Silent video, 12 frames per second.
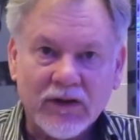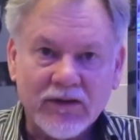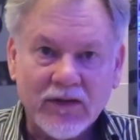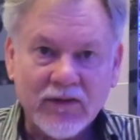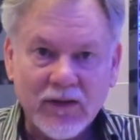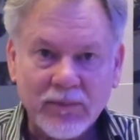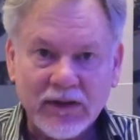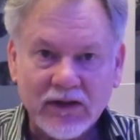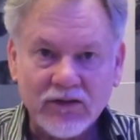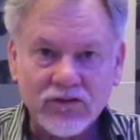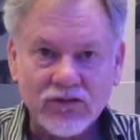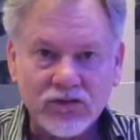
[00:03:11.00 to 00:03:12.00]
then they
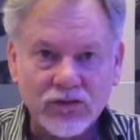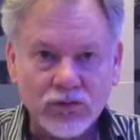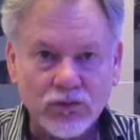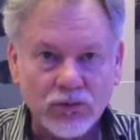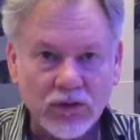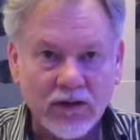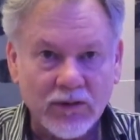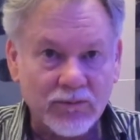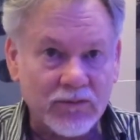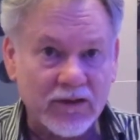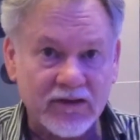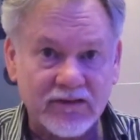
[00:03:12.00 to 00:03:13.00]
begin to,
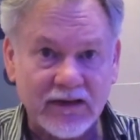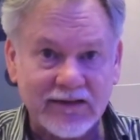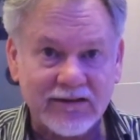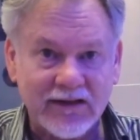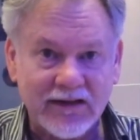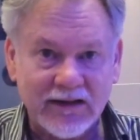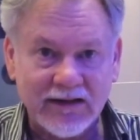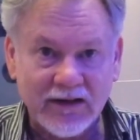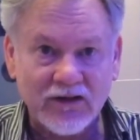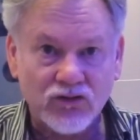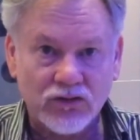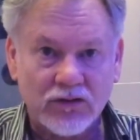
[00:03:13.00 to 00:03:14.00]
let's say, take
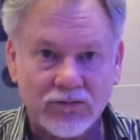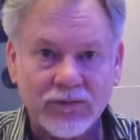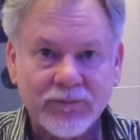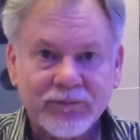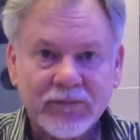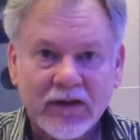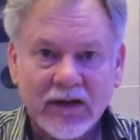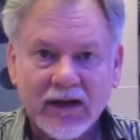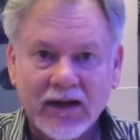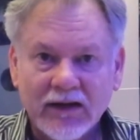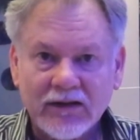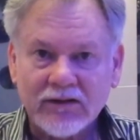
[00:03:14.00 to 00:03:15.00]
initiative.
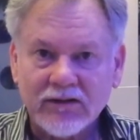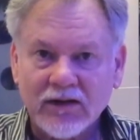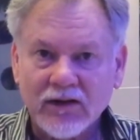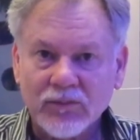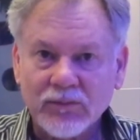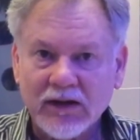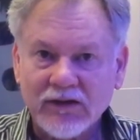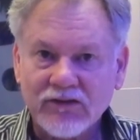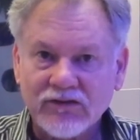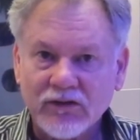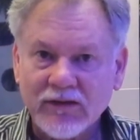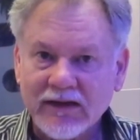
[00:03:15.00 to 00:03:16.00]
And
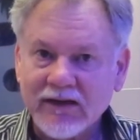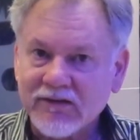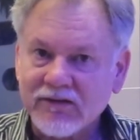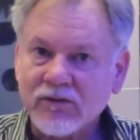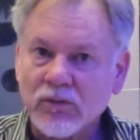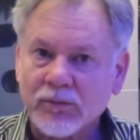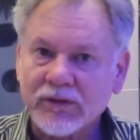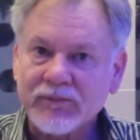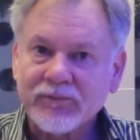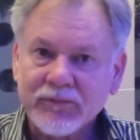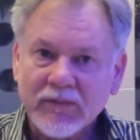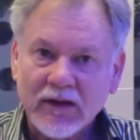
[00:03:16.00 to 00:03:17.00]
so they kiss the woman.
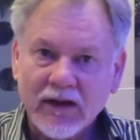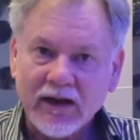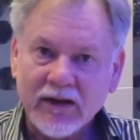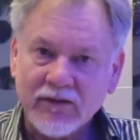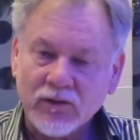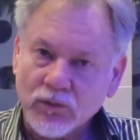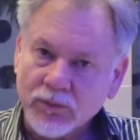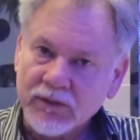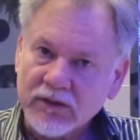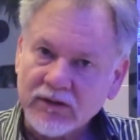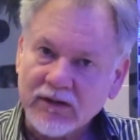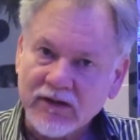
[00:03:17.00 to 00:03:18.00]
And the
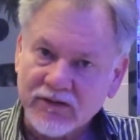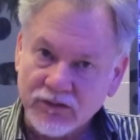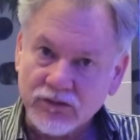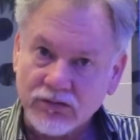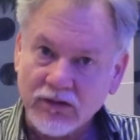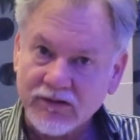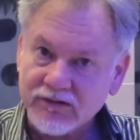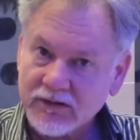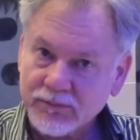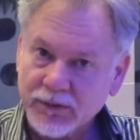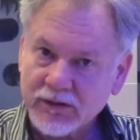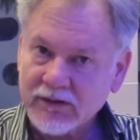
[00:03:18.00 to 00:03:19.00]
woman is interested,
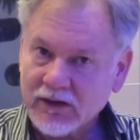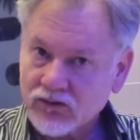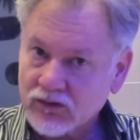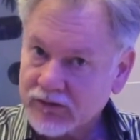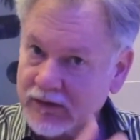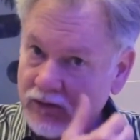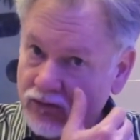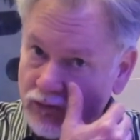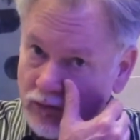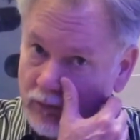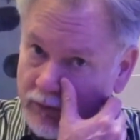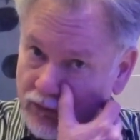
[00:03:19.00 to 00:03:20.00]
but yet she's not
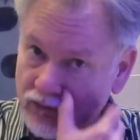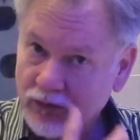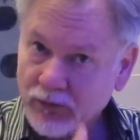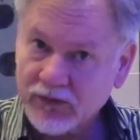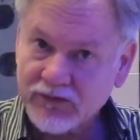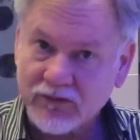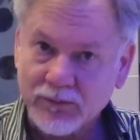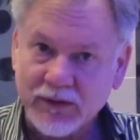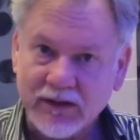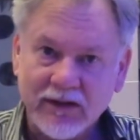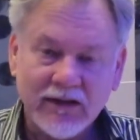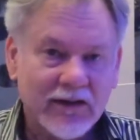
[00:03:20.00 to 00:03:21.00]
sure whether she wants to
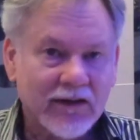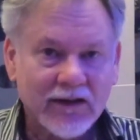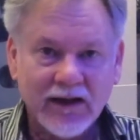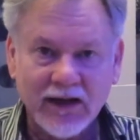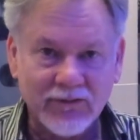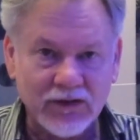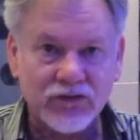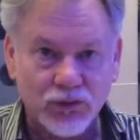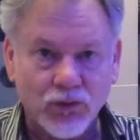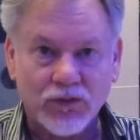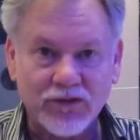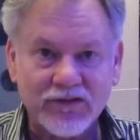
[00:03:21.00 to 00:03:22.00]
have
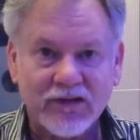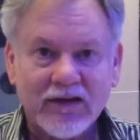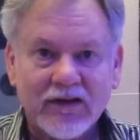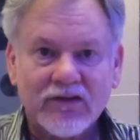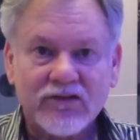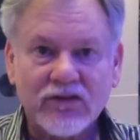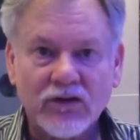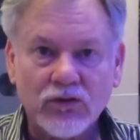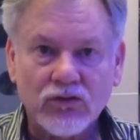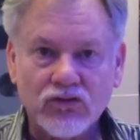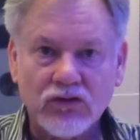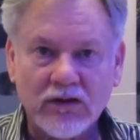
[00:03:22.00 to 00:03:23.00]
intercourse. So
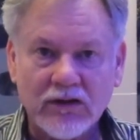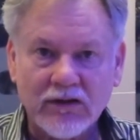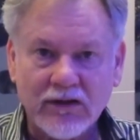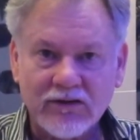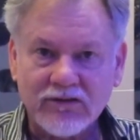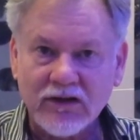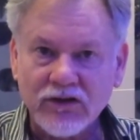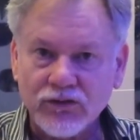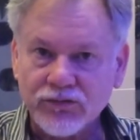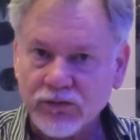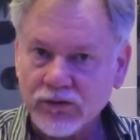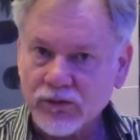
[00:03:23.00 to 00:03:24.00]
she
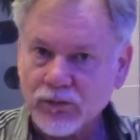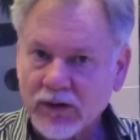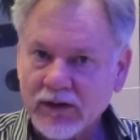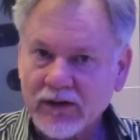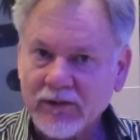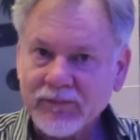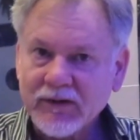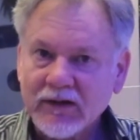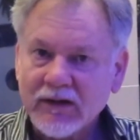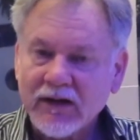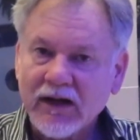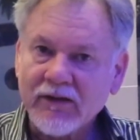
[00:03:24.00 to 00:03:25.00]
continues for a little while,
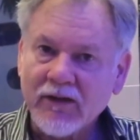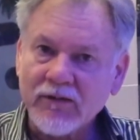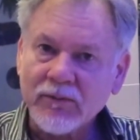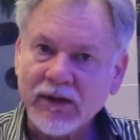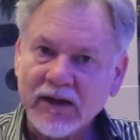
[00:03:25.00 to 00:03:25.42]
and then the